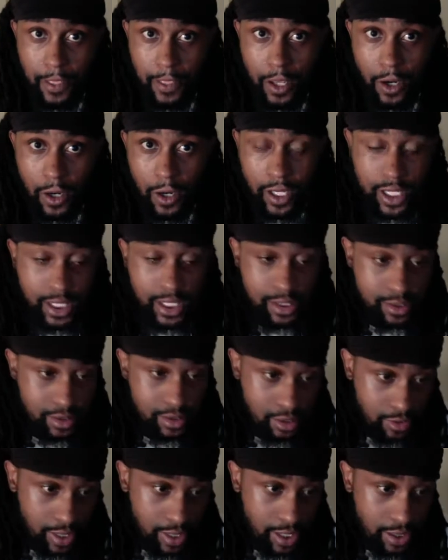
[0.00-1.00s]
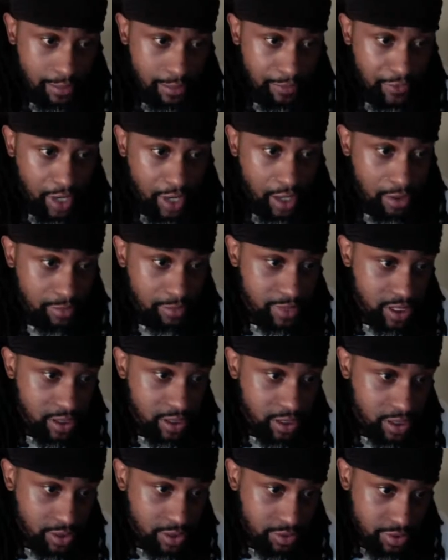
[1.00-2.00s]
on Instagram. Follow me
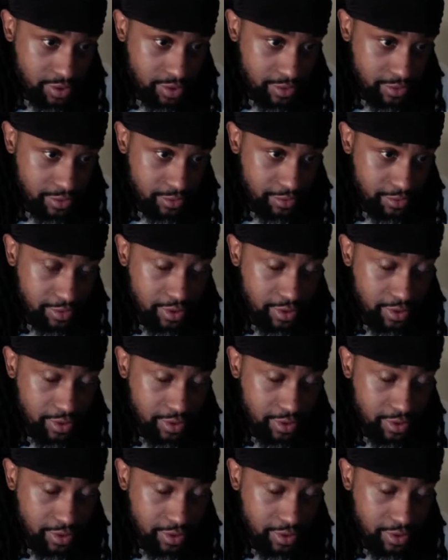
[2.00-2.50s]
on YouTube.